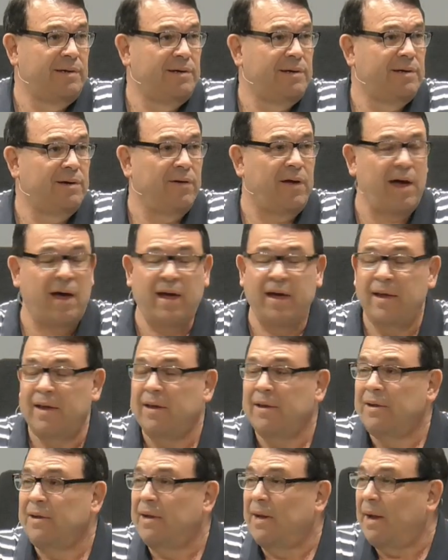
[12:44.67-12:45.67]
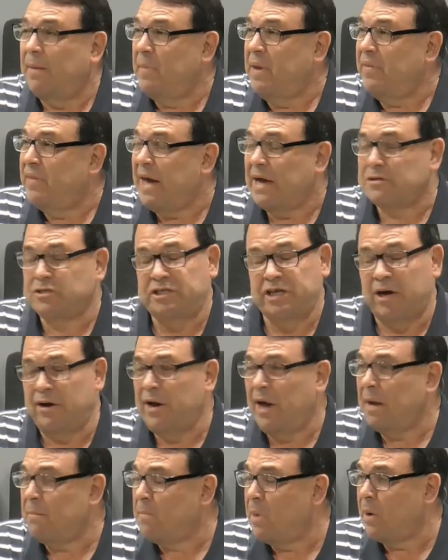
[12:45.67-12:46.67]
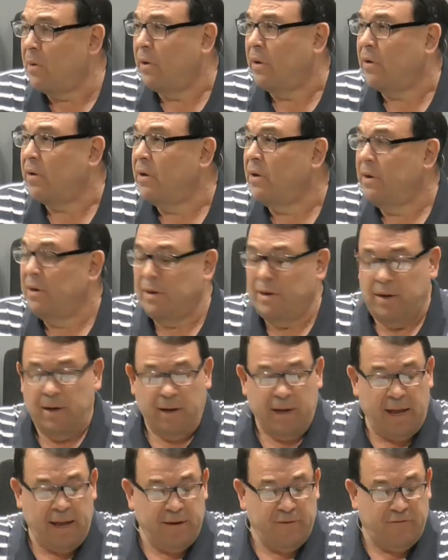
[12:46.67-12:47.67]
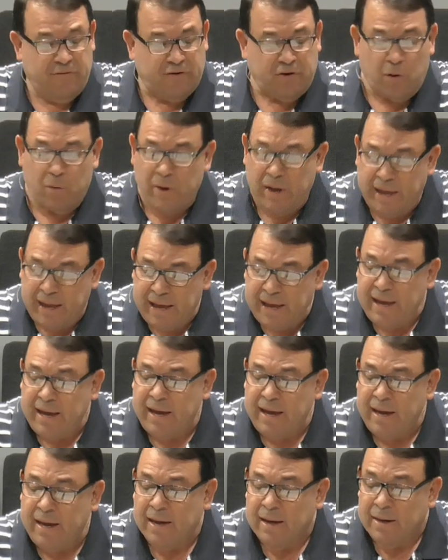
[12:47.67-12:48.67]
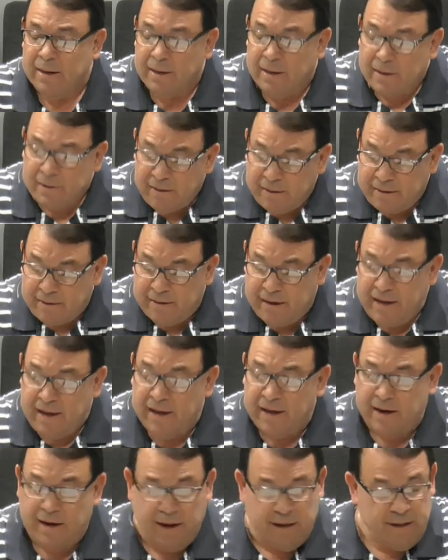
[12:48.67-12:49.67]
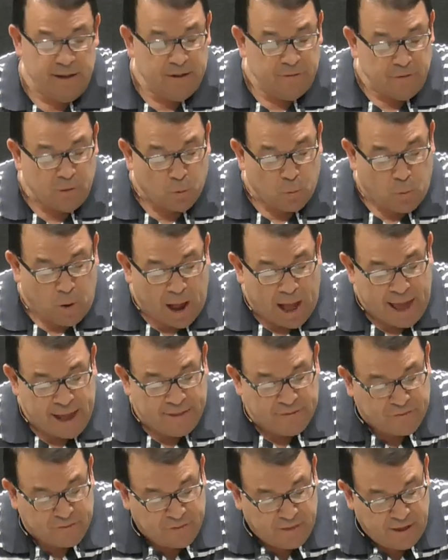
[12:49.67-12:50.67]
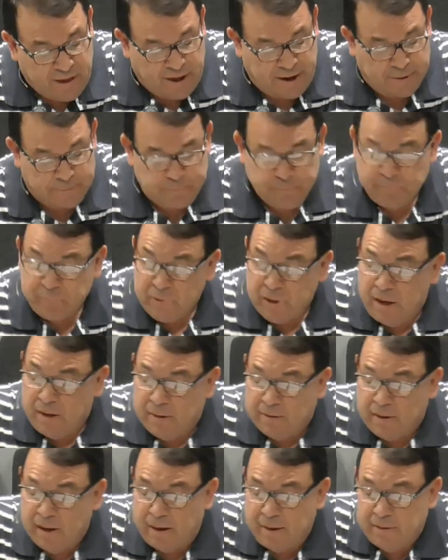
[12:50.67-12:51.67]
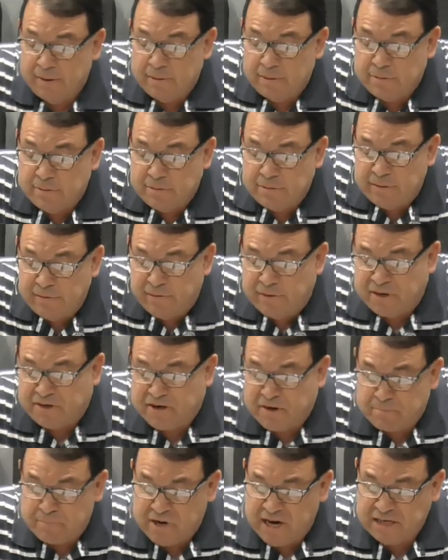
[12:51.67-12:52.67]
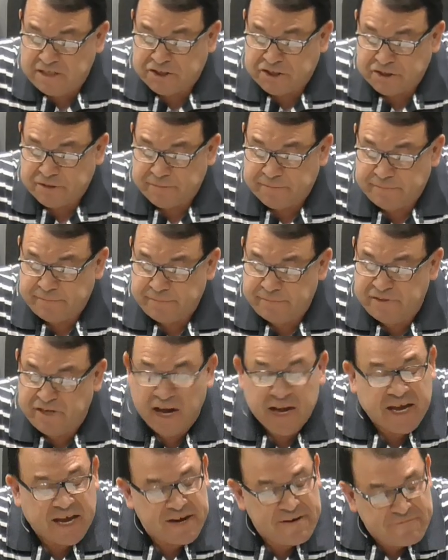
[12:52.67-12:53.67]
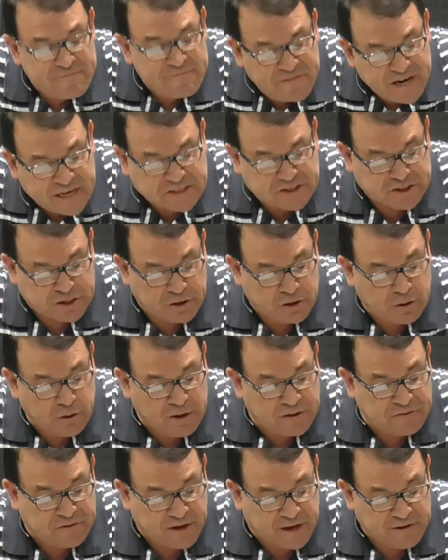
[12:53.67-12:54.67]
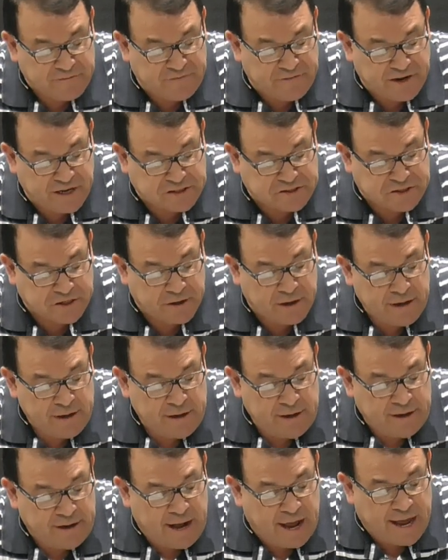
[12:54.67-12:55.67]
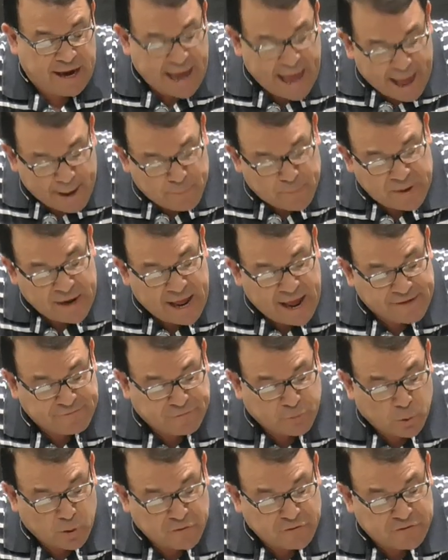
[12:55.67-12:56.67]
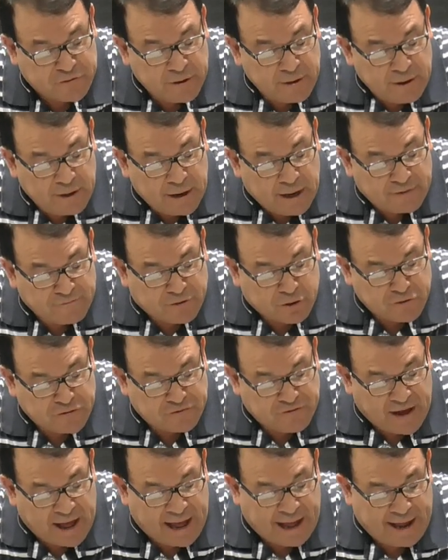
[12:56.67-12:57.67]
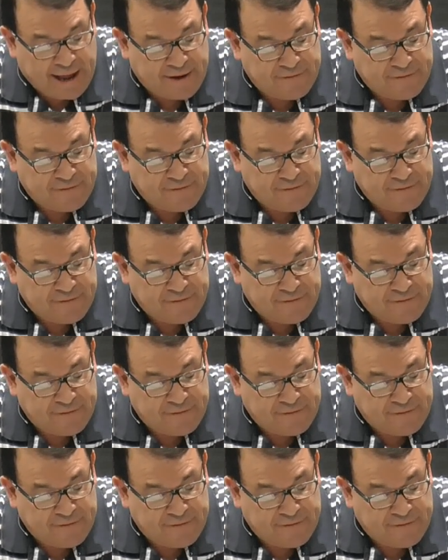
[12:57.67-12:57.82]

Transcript: okay? I mean, thou shalt not murder. And so he did the right thing. The temptation, the conviction. Look at the conviction. Now, it happened afterwards. Verse 5,